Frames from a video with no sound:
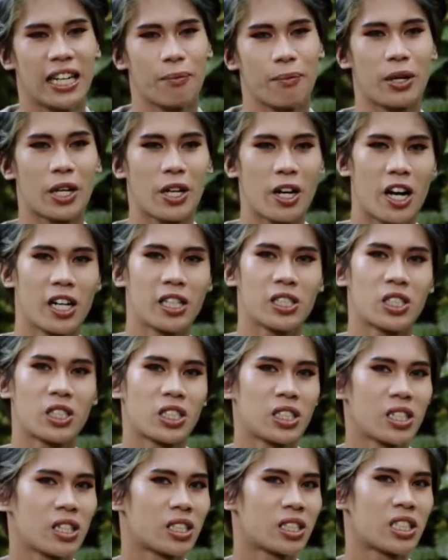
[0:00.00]

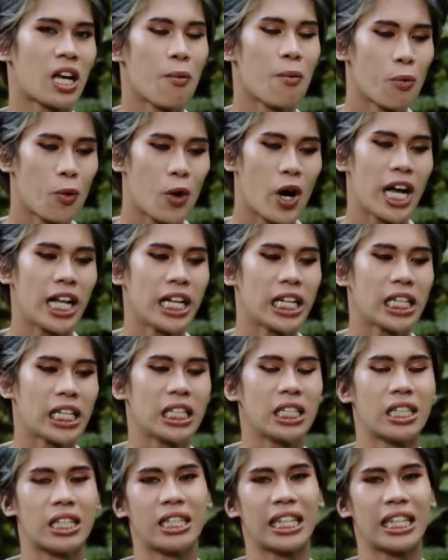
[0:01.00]
because someone